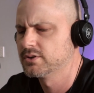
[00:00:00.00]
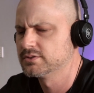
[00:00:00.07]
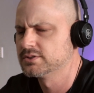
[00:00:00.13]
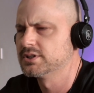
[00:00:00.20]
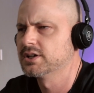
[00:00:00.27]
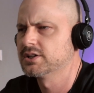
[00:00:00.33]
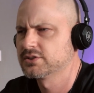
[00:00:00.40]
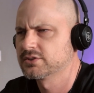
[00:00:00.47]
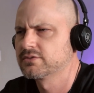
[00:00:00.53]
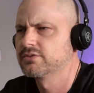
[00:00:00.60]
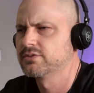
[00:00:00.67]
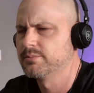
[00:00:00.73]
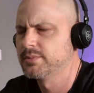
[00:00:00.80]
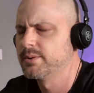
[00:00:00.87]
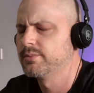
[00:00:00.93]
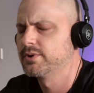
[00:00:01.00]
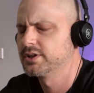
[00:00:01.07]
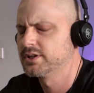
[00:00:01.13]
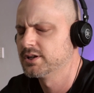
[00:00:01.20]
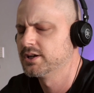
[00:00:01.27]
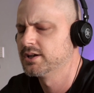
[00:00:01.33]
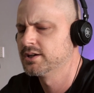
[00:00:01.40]
On dusk from memory,
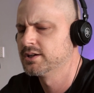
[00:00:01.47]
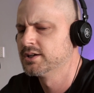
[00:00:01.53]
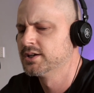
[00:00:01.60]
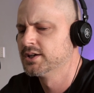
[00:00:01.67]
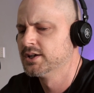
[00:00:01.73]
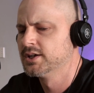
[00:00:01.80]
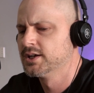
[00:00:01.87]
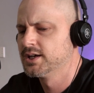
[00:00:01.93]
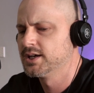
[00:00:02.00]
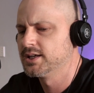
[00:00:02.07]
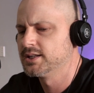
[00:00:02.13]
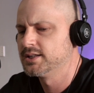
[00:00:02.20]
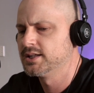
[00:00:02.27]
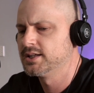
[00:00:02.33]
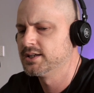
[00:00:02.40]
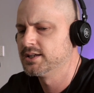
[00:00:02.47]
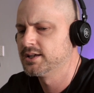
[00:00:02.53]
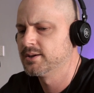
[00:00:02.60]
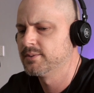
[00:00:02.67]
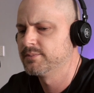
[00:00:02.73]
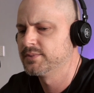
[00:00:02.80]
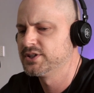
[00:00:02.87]
yeah. And
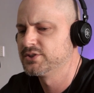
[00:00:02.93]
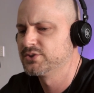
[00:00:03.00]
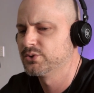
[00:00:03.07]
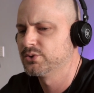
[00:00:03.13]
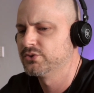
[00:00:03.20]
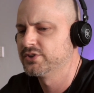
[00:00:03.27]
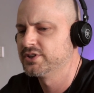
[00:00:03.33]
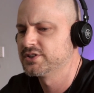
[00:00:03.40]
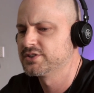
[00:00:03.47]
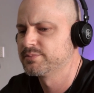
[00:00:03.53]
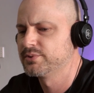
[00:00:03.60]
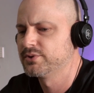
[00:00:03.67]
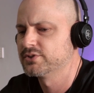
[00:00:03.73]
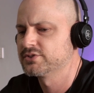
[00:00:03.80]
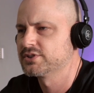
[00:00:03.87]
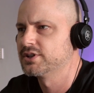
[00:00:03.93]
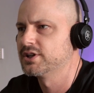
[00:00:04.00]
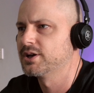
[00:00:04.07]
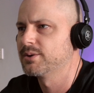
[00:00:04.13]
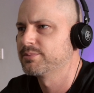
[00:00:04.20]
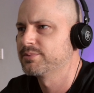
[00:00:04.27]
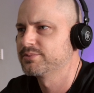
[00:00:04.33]
then he calls each person
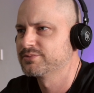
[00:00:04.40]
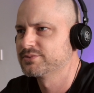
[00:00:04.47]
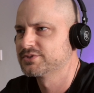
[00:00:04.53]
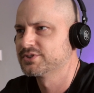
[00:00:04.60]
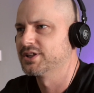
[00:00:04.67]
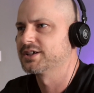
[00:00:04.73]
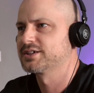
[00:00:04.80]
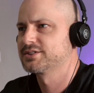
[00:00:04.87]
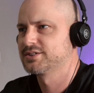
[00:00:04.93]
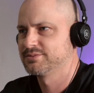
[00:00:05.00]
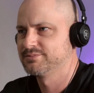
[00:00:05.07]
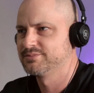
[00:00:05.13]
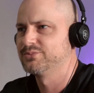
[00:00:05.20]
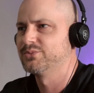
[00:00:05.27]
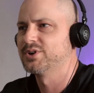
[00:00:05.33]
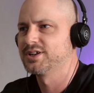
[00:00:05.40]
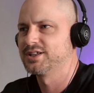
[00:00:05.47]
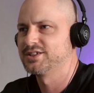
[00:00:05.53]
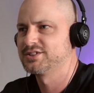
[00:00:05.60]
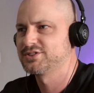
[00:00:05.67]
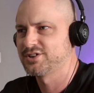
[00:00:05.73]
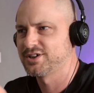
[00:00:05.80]
up like one
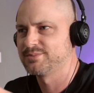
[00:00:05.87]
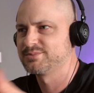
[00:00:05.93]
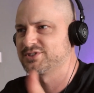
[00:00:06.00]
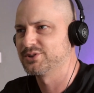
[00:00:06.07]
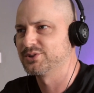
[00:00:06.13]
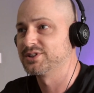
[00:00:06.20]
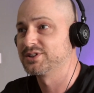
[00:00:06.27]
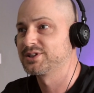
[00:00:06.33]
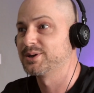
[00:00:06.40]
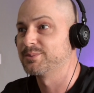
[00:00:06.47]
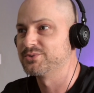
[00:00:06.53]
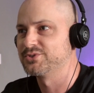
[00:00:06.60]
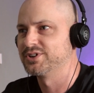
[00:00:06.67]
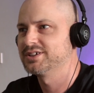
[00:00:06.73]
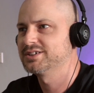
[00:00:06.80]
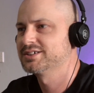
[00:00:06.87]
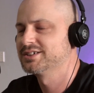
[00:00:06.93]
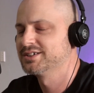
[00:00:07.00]
at a time slowly to come drink.